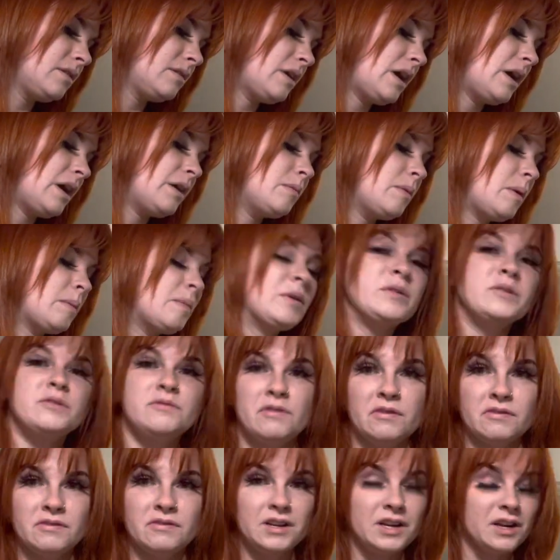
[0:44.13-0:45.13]
I remember it was
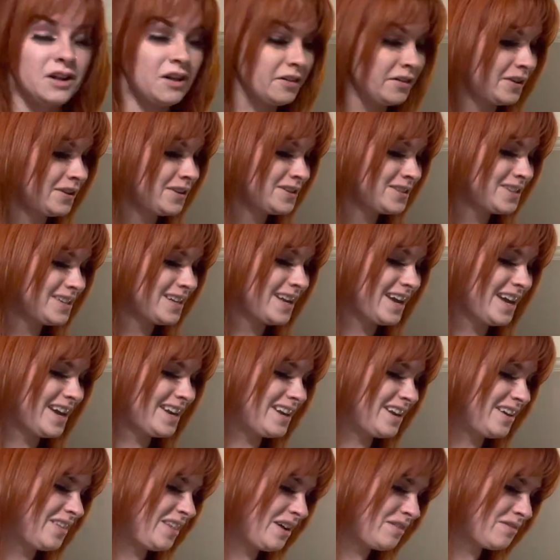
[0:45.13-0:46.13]
$50. I
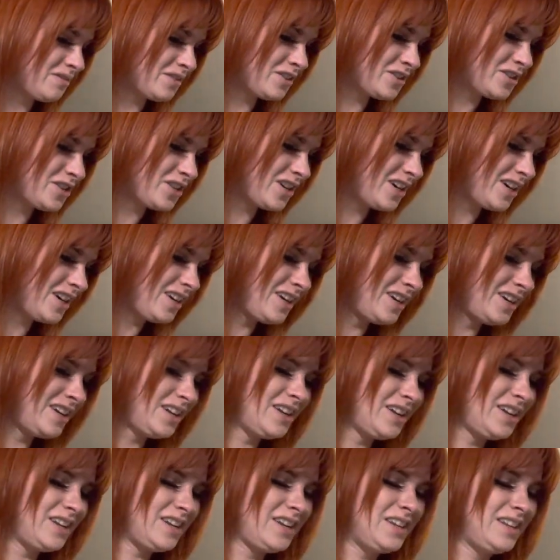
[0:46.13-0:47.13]
know that for sure.
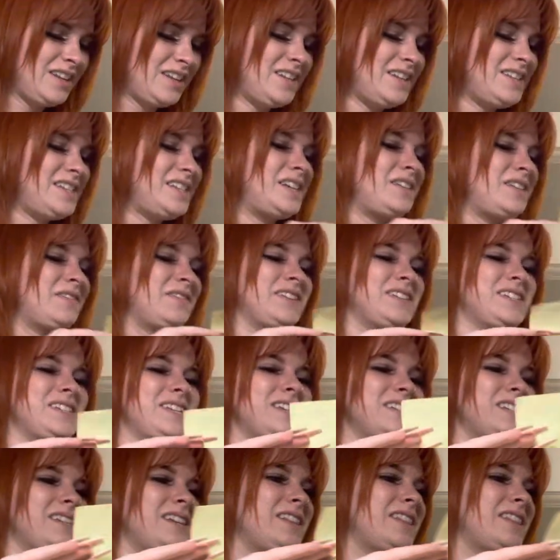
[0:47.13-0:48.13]
Let's see if it
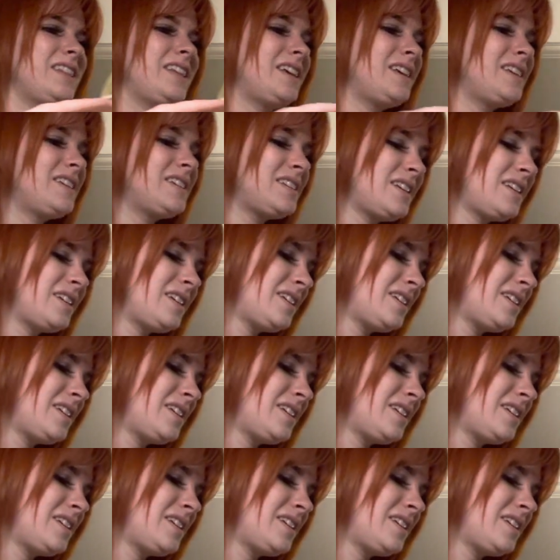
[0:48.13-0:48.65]
says on this.